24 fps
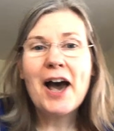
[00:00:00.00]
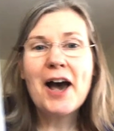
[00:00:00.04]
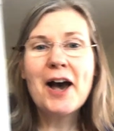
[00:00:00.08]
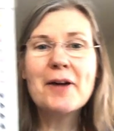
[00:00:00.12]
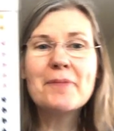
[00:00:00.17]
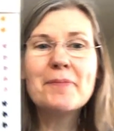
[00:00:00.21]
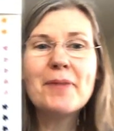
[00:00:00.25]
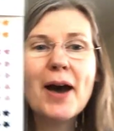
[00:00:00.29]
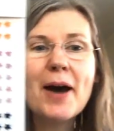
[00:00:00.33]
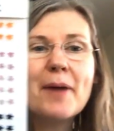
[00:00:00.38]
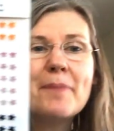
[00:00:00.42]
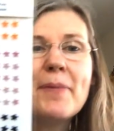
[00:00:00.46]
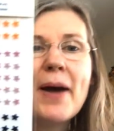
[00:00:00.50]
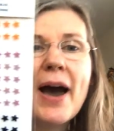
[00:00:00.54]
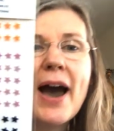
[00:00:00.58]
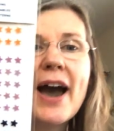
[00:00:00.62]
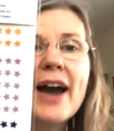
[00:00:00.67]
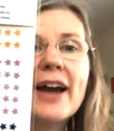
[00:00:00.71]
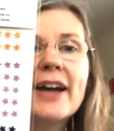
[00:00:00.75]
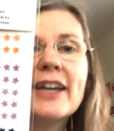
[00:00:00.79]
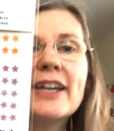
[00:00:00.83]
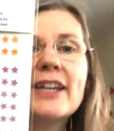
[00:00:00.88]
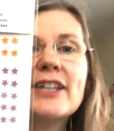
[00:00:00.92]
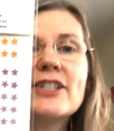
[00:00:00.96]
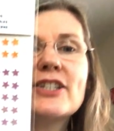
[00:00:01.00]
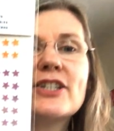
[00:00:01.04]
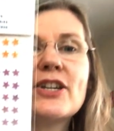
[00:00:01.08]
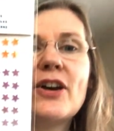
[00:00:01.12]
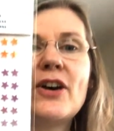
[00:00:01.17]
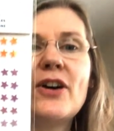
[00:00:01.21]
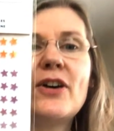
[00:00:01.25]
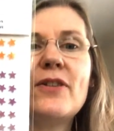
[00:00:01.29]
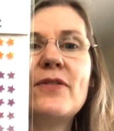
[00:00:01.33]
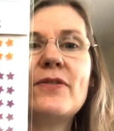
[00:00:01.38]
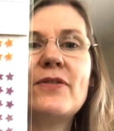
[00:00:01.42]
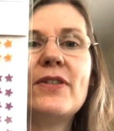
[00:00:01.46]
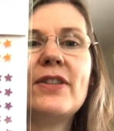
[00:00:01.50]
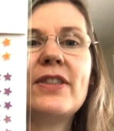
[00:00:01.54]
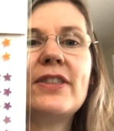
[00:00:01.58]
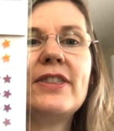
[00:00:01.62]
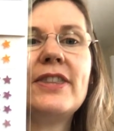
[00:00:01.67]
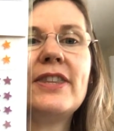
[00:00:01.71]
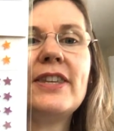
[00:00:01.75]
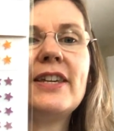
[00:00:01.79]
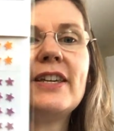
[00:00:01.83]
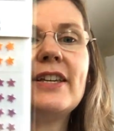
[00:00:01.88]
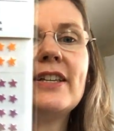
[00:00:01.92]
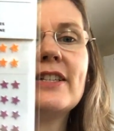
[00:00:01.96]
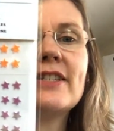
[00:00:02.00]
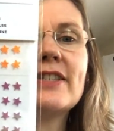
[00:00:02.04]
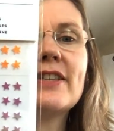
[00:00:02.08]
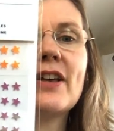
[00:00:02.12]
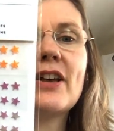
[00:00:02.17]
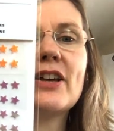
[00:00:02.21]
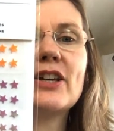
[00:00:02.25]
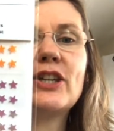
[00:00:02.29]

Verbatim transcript: Um, a package of these